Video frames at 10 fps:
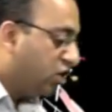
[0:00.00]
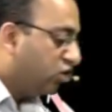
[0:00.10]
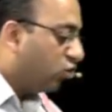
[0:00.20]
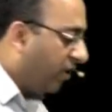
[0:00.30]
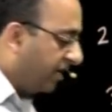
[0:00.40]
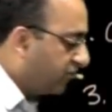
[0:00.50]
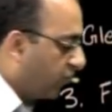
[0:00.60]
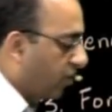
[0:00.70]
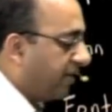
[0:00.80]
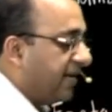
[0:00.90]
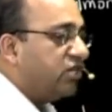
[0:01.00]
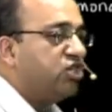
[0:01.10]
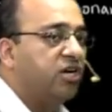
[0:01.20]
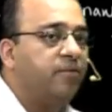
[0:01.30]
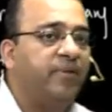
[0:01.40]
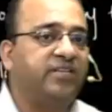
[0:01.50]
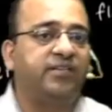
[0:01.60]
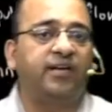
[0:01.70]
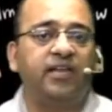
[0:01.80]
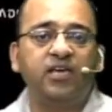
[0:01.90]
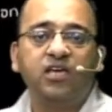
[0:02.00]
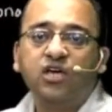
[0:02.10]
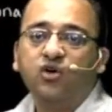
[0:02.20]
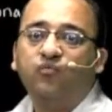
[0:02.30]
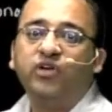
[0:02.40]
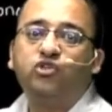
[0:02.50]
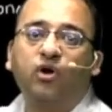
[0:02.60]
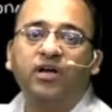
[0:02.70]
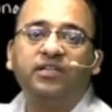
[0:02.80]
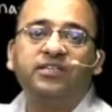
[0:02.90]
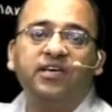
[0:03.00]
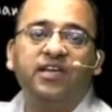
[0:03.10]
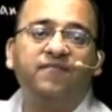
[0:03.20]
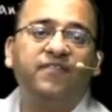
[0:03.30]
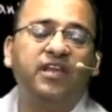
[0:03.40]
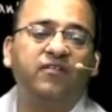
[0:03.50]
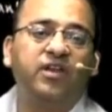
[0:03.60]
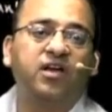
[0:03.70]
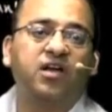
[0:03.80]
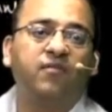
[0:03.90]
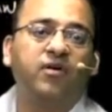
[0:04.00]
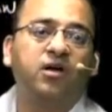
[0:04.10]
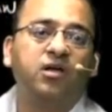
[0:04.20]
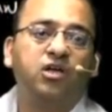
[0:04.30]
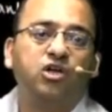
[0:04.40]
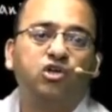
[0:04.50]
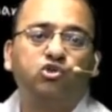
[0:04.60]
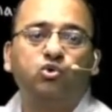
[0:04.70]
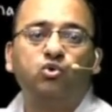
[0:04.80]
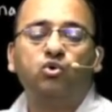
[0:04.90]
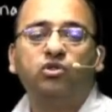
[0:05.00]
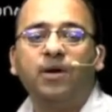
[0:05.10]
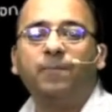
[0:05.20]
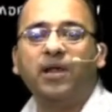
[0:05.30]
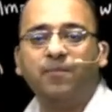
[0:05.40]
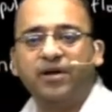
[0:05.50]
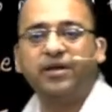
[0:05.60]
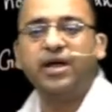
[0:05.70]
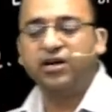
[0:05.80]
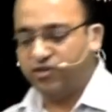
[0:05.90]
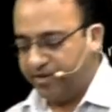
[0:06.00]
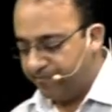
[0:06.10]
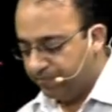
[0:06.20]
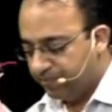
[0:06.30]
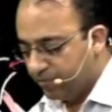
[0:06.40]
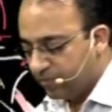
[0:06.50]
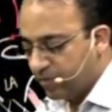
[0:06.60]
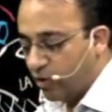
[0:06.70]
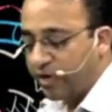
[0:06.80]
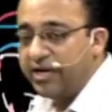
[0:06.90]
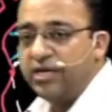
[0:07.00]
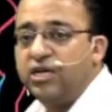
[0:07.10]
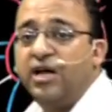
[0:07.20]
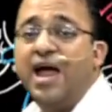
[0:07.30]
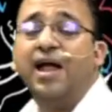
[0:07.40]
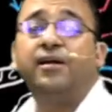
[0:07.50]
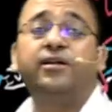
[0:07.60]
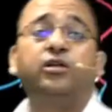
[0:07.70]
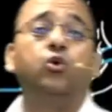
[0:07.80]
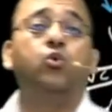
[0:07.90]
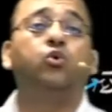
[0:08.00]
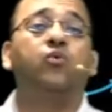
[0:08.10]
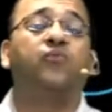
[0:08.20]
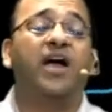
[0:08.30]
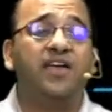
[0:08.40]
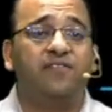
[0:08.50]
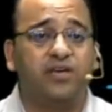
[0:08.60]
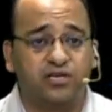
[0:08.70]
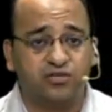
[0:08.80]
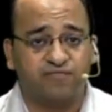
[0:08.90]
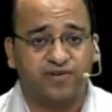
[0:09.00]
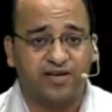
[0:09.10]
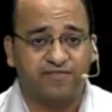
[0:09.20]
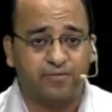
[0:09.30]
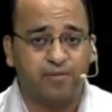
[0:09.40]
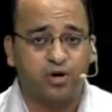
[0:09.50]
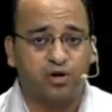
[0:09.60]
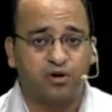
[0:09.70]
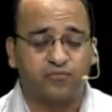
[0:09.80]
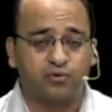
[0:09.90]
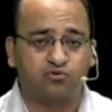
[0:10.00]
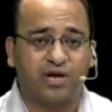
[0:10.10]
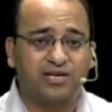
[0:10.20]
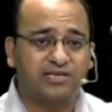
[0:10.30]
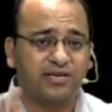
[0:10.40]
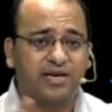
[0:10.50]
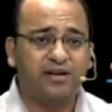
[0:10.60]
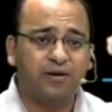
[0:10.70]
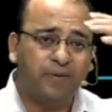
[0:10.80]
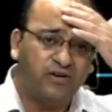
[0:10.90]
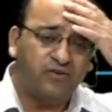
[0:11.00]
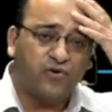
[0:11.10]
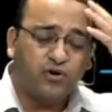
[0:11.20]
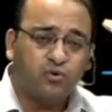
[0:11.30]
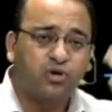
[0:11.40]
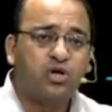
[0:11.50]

So what is Fontan's shunt? Basically, we join this inferior vena cava to the pulmonary artery. Okay, at 2 to 5 years of life, remember all of you. So I'll just again repeat it for you.